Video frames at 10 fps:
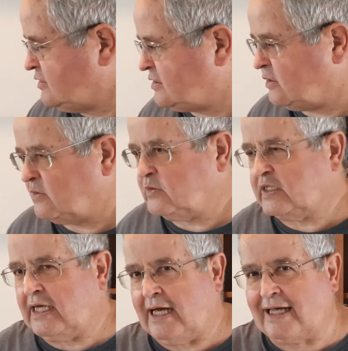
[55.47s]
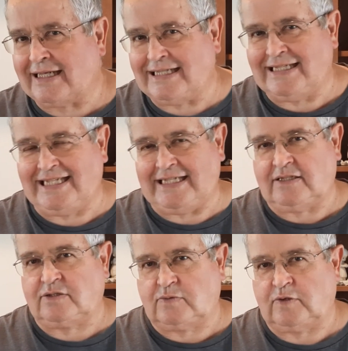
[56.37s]
So God
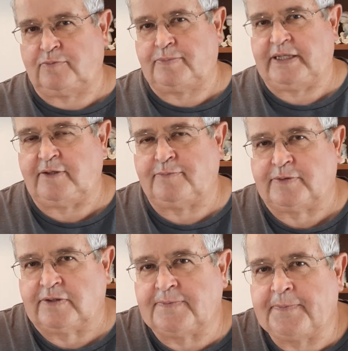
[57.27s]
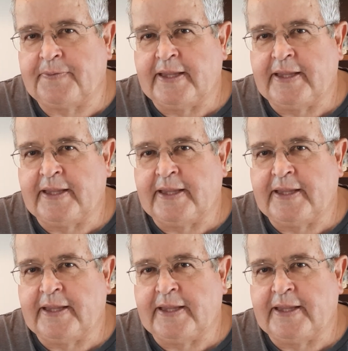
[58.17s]
deals with people